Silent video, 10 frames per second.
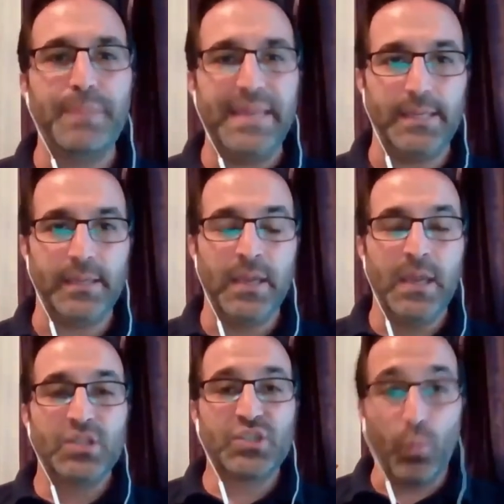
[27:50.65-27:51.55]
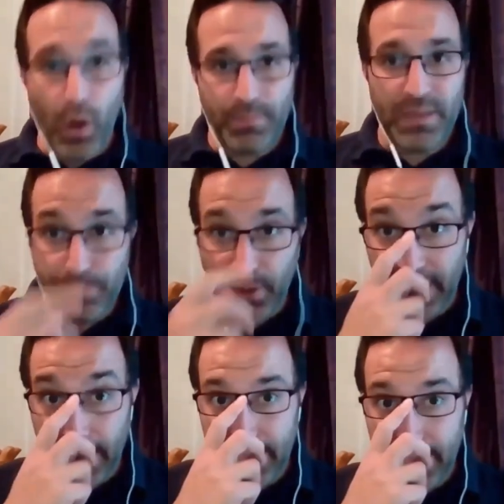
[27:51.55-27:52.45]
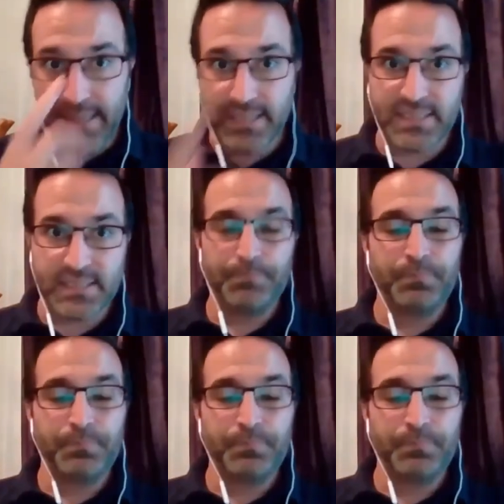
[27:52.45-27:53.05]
be? So, what I mean by that is